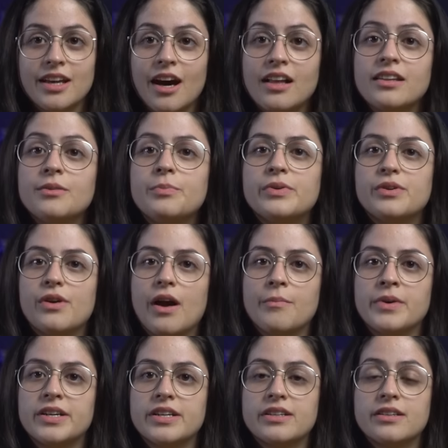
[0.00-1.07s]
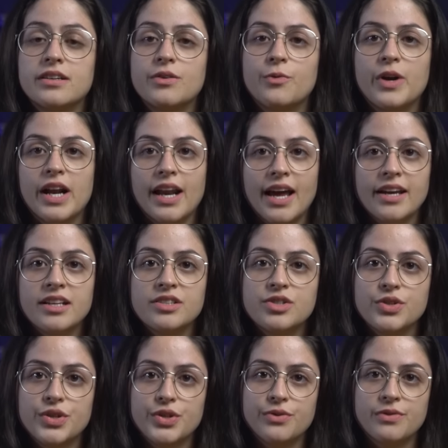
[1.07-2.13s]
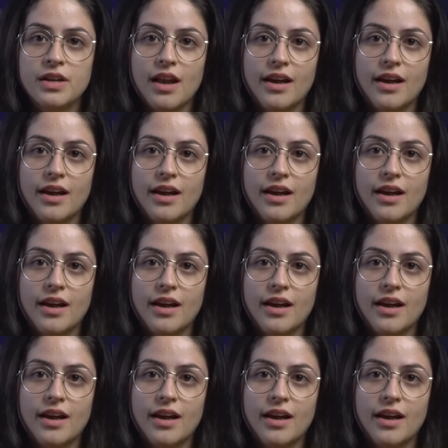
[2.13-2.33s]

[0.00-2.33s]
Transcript: The other parameter related to UV